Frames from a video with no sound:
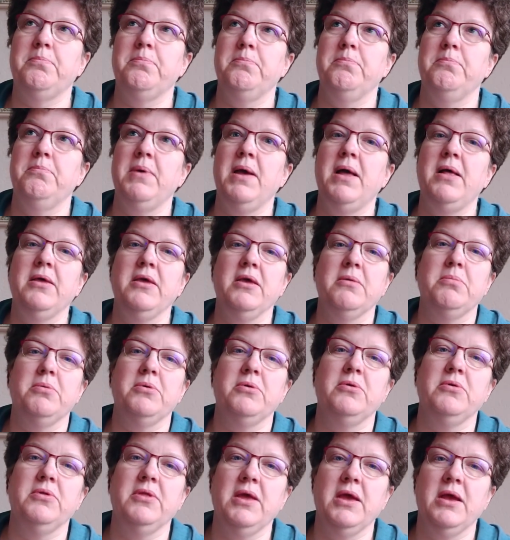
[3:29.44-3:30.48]

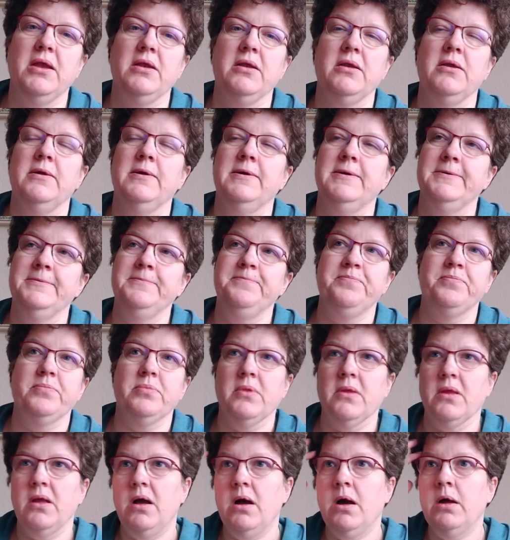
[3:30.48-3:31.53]
malleable than
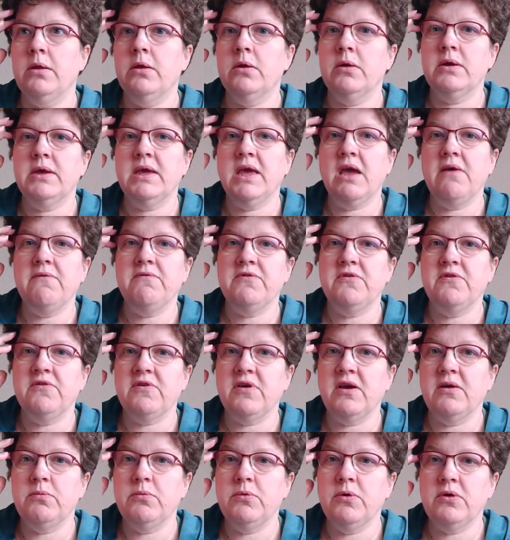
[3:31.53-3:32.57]
other canvases
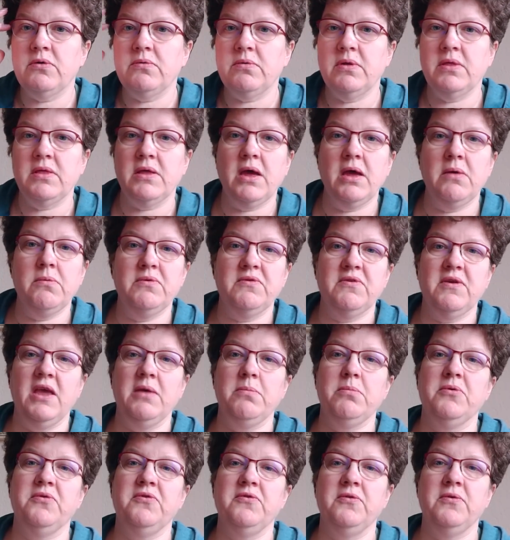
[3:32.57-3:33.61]
I worked with, I was
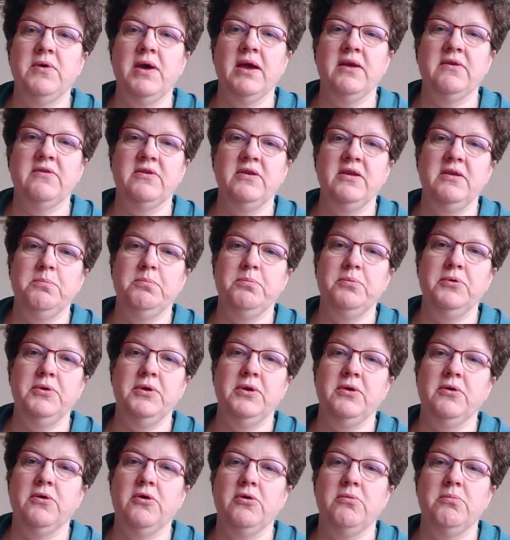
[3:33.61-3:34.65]
able to actually put
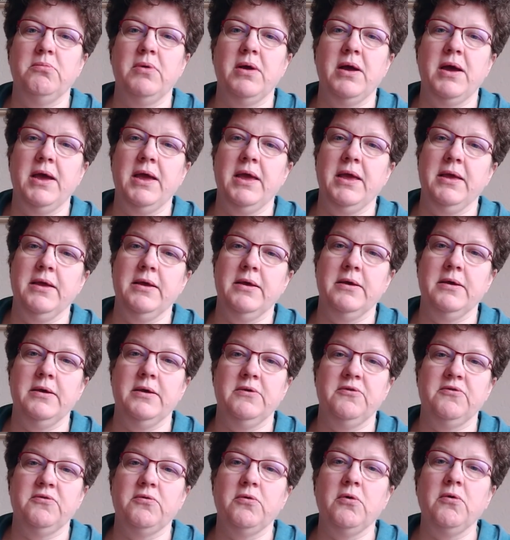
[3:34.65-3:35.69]
it on my
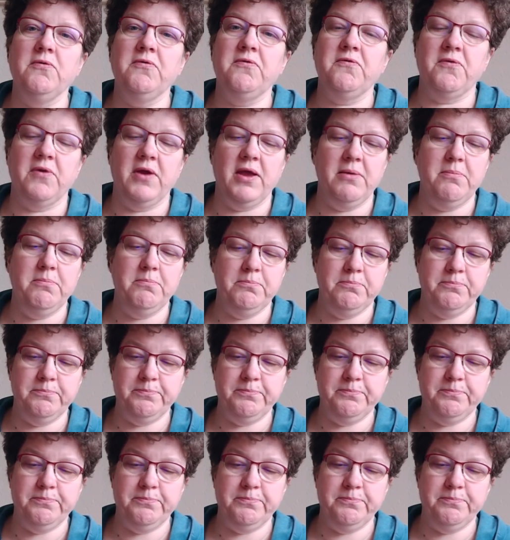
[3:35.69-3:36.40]
scroll frame.